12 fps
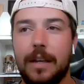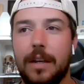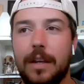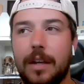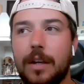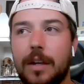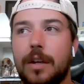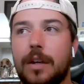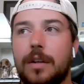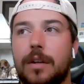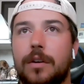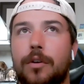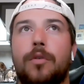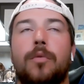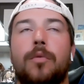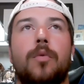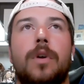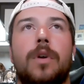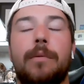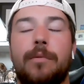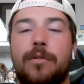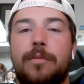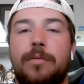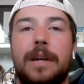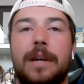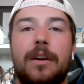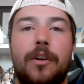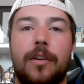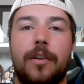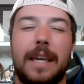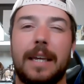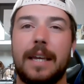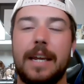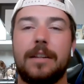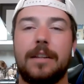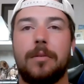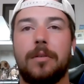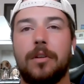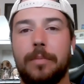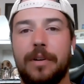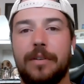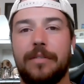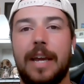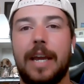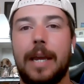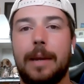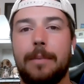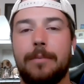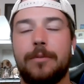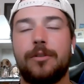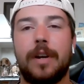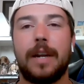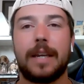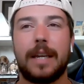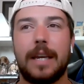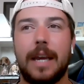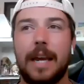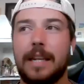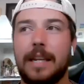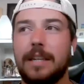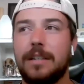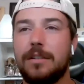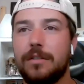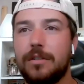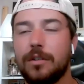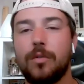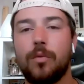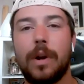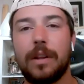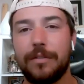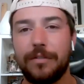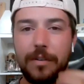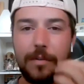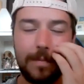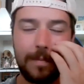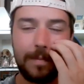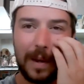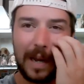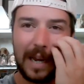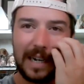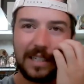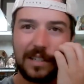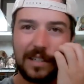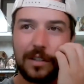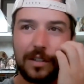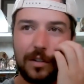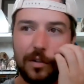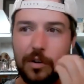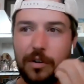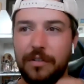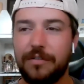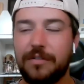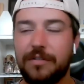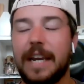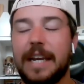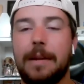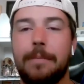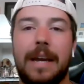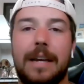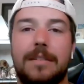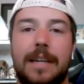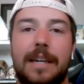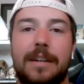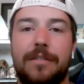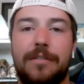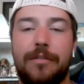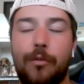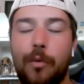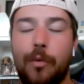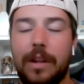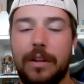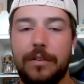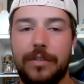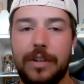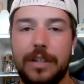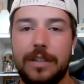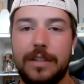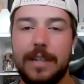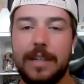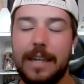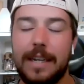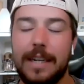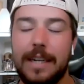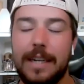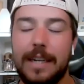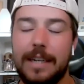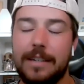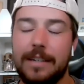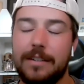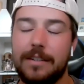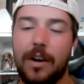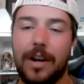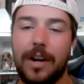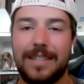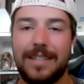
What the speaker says: who everyone was big on early, had a little bit of a hamstring, and he's still relevant, but he's sort of taken a back seat of relevance. That is Isaac Cumming.